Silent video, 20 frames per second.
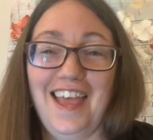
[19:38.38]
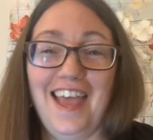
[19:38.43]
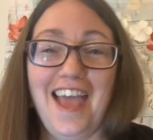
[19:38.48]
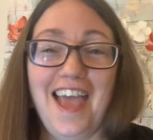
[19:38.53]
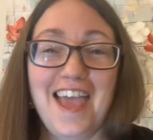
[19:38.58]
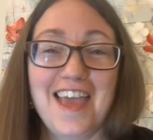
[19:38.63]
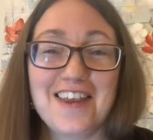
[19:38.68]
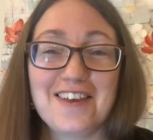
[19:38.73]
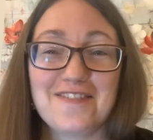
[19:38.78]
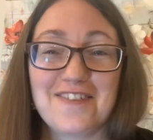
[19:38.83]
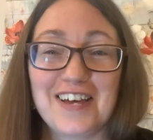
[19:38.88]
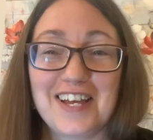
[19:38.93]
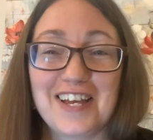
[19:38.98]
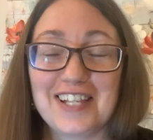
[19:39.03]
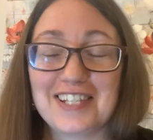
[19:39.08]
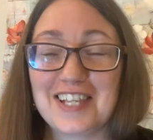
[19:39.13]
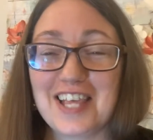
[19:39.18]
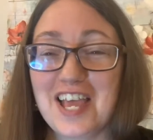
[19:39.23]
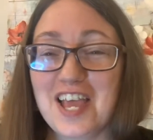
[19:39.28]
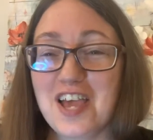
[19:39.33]

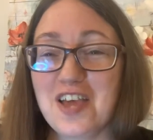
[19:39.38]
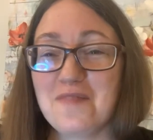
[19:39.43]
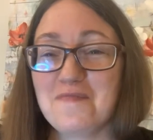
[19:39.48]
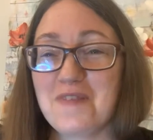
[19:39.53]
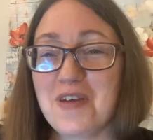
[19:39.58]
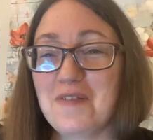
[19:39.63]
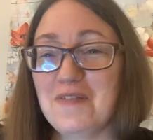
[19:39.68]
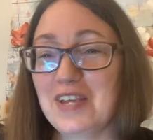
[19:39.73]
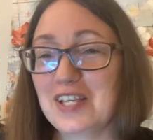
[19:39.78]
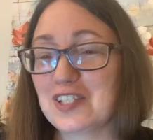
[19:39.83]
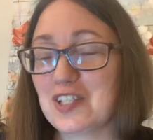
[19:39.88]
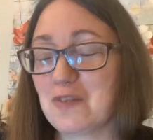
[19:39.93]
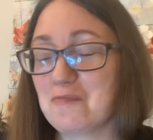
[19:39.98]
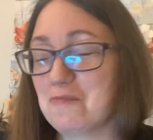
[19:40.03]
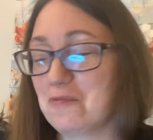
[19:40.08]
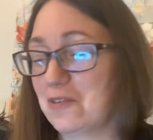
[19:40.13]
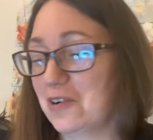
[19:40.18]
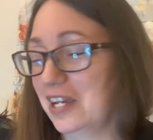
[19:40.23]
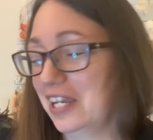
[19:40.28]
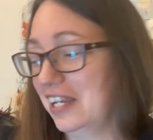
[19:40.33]
Anyways, maybe at some
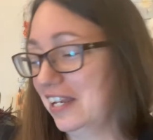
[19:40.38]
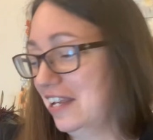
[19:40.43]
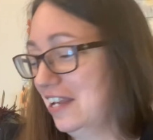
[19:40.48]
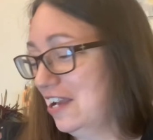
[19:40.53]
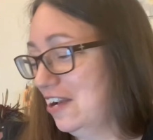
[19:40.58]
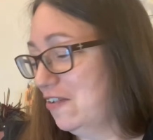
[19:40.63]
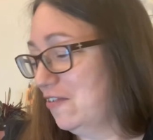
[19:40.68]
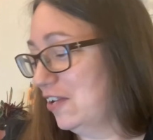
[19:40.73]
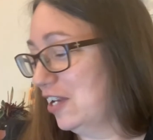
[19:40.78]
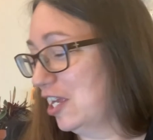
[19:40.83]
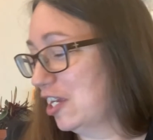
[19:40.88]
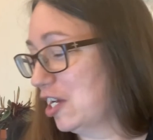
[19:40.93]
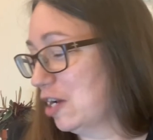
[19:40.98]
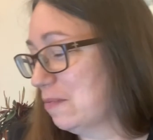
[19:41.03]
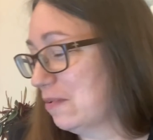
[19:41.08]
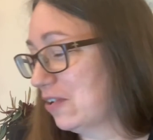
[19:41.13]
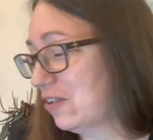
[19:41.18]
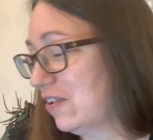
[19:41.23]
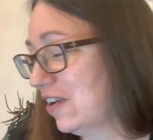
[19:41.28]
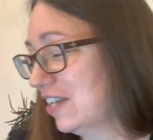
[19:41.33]
point when I come
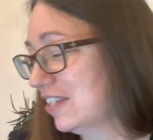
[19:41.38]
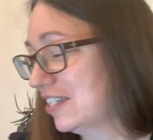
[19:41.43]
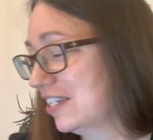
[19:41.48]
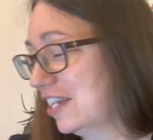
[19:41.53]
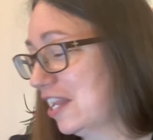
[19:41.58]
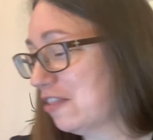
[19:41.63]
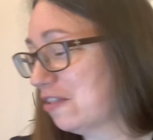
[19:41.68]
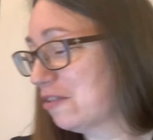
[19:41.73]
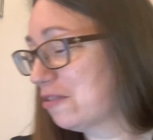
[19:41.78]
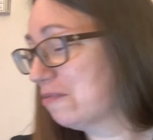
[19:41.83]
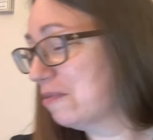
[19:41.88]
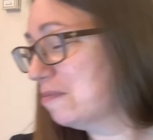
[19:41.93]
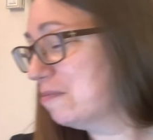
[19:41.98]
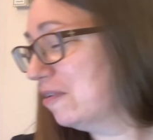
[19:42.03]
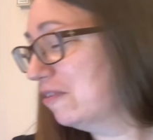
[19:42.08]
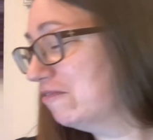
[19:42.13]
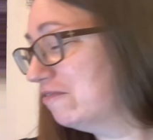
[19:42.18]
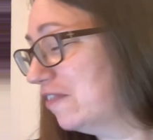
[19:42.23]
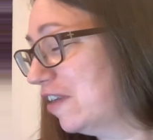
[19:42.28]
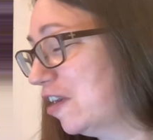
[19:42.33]
across another
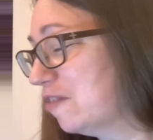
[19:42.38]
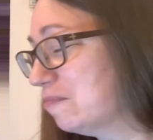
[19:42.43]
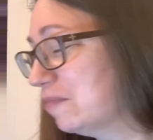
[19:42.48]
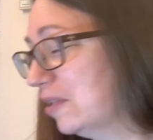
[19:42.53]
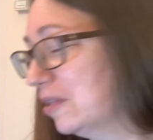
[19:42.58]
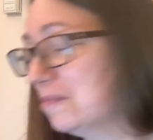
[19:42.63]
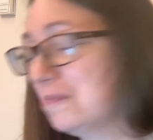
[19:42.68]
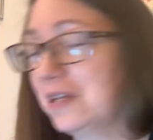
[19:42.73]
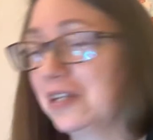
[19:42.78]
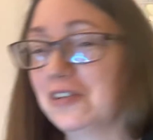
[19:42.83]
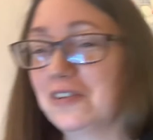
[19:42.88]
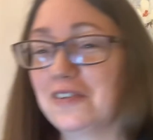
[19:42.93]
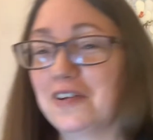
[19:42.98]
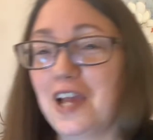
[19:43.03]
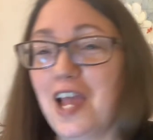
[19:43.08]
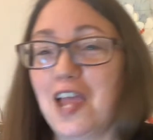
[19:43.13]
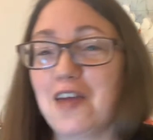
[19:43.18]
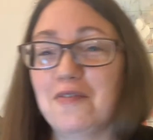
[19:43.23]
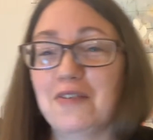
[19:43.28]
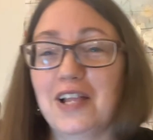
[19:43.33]
3.5 millimeter,
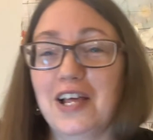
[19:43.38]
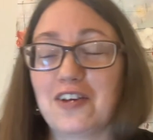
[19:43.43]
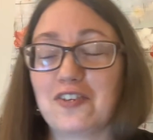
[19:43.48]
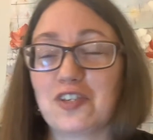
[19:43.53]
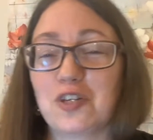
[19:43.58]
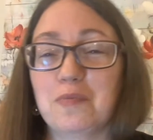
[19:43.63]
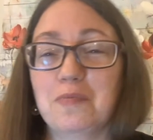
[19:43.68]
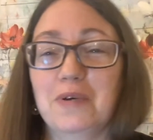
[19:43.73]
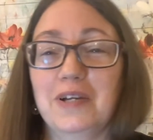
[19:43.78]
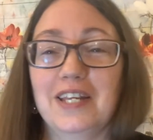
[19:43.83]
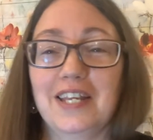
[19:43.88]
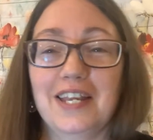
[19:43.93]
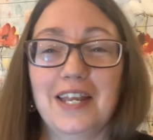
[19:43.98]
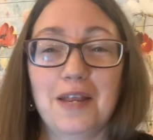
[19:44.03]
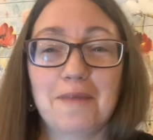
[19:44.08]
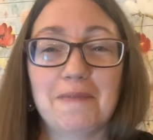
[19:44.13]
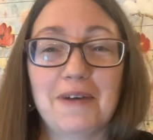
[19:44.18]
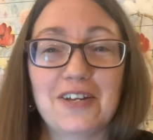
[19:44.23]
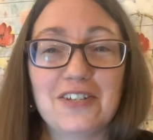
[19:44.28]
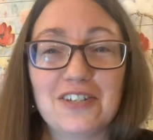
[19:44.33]
I will actually put it in
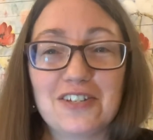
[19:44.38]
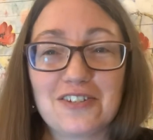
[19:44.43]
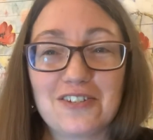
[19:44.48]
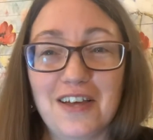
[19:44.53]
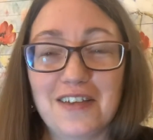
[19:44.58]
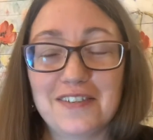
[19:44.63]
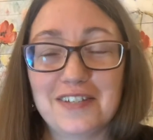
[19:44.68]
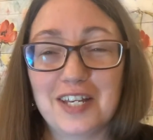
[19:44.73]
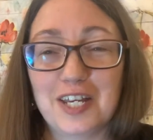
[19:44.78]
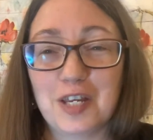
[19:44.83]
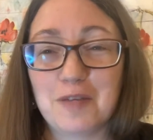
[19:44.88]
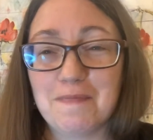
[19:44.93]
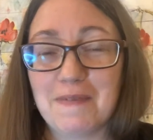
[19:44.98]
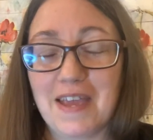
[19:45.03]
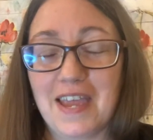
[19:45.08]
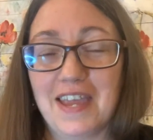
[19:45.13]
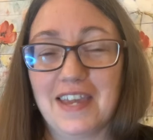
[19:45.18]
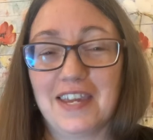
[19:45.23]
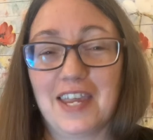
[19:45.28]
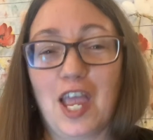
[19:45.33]
my dishcloth knitting
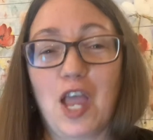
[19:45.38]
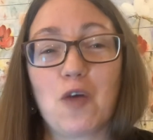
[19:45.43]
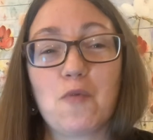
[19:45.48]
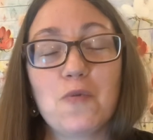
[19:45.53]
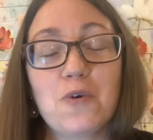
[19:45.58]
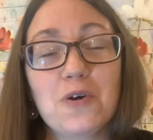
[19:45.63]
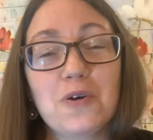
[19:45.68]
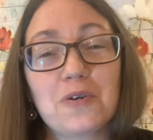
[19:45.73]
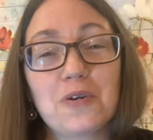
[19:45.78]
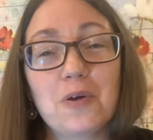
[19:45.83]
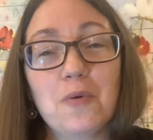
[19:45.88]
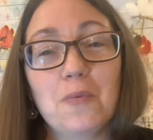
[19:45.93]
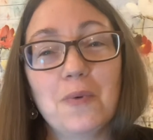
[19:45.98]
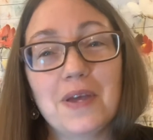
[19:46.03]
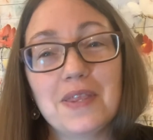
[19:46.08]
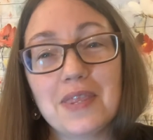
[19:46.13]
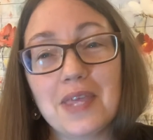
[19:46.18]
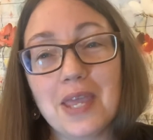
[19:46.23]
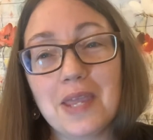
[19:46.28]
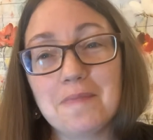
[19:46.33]
bag and work
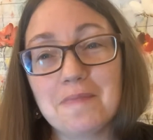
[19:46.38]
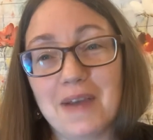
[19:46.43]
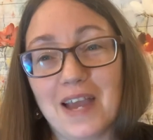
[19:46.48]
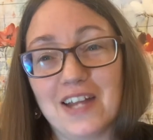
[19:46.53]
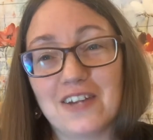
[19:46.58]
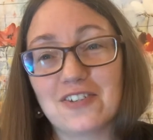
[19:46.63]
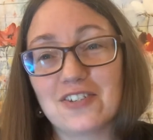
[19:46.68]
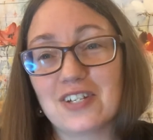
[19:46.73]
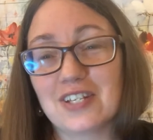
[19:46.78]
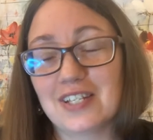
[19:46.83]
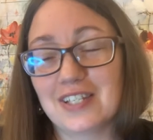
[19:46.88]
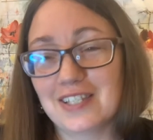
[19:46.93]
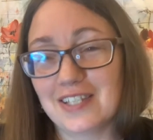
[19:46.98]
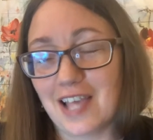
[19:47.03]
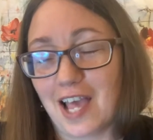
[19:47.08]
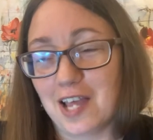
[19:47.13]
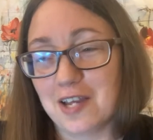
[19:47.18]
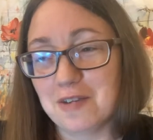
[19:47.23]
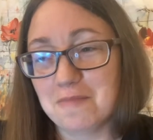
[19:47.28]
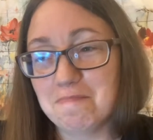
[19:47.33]
with a matched
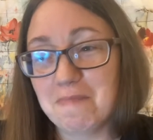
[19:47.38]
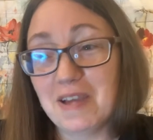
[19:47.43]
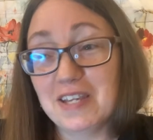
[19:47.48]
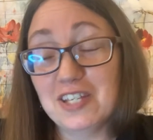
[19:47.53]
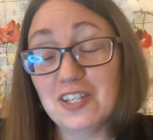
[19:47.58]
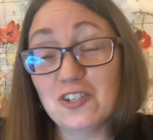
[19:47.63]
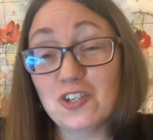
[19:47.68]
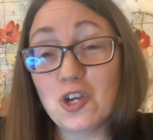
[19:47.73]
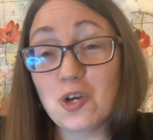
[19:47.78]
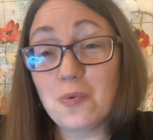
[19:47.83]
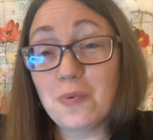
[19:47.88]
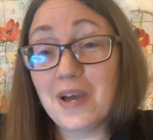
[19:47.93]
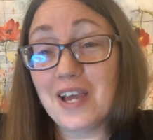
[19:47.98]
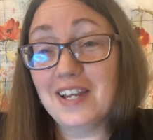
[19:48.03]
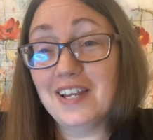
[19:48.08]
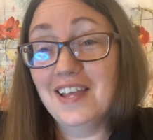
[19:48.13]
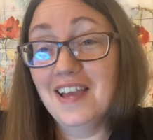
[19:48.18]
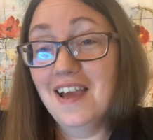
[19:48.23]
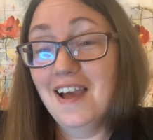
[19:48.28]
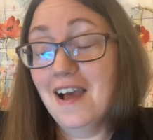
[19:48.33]
set. But you know
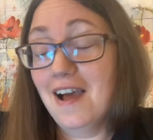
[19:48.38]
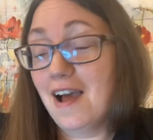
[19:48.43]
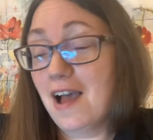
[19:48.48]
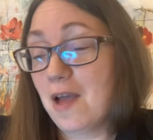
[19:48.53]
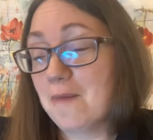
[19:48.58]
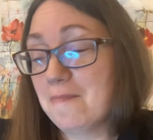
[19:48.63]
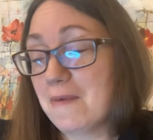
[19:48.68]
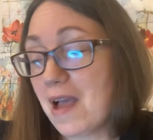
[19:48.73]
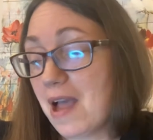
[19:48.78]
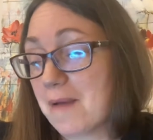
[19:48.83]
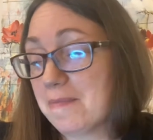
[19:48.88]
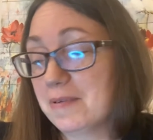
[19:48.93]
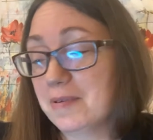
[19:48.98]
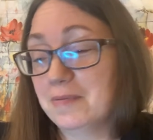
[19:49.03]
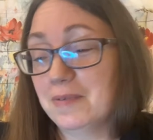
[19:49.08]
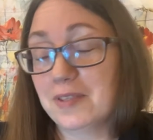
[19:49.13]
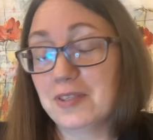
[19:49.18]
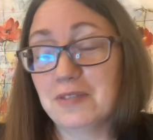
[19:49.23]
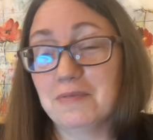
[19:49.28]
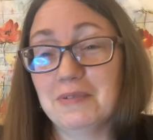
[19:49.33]
what? I'm happy
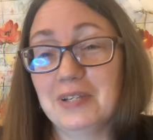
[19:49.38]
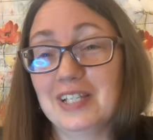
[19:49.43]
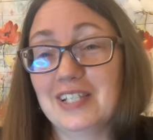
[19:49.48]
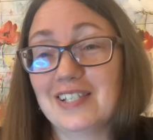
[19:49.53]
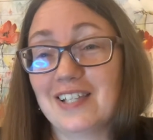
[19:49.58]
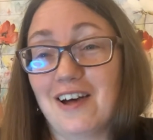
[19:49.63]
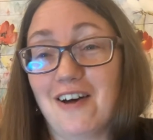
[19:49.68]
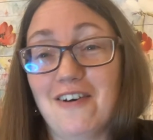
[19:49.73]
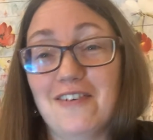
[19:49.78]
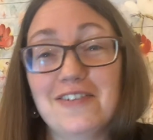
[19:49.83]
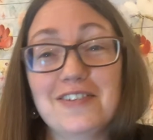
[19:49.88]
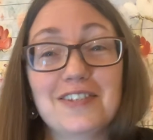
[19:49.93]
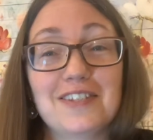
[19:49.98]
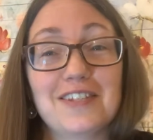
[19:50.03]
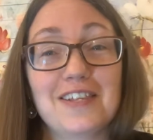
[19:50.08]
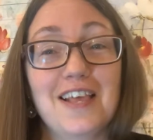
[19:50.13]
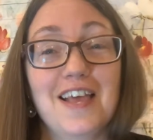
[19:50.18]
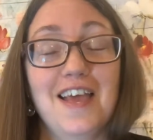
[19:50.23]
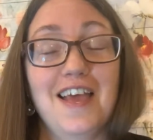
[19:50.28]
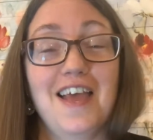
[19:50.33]
with the
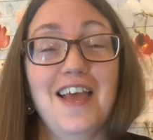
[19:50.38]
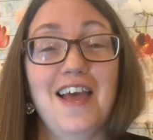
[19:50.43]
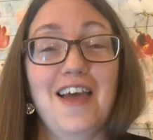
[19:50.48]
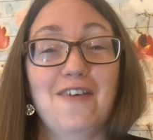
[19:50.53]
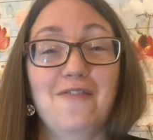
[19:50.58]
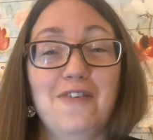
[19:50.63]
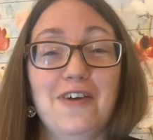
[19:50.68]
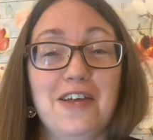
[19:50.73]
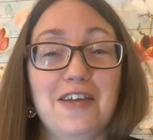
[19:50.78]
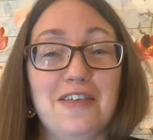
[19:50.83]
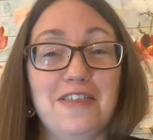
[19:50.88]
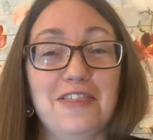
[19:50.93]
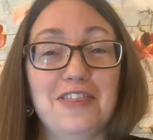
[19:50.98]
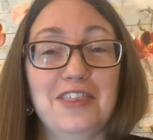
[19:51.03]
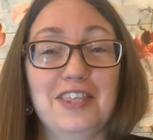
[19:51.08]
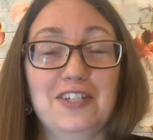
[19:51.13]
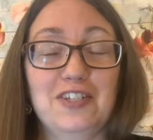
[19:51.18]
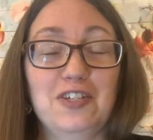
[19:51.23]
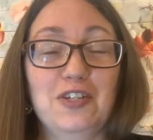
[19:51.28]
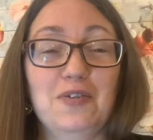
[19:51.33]
results with
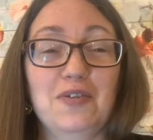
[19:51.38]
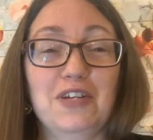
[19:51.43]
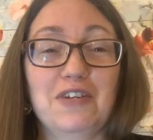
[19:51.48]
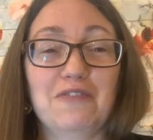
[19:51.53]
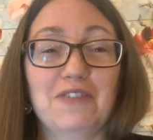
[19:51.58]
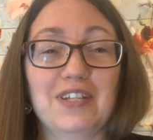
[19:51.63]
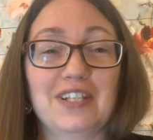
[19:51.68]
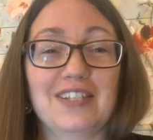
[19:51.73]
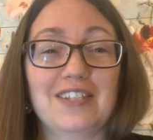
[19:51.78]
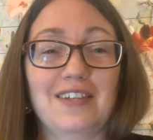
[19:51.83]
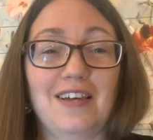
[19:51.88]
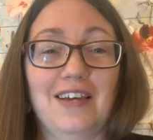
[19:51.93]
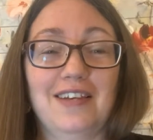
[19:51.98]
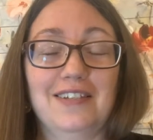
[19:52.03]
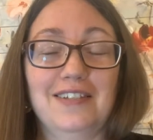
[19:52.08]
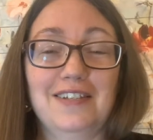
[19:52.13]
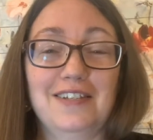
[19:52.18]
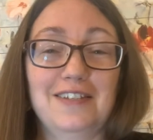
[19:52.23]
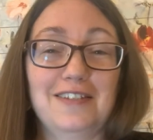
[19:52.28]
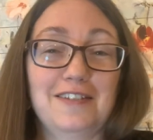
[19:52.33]
the 2 different
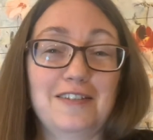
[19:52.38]
sizes.